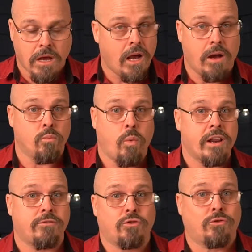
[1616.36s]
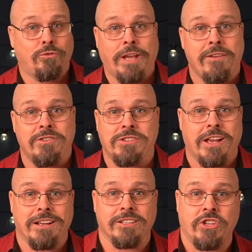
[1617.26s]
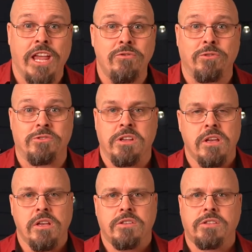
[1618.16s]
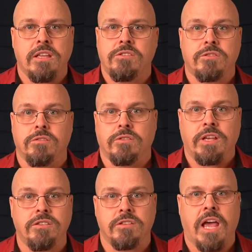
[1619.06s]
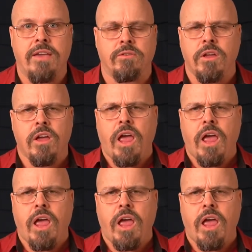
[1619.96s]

One of David's generals says to David,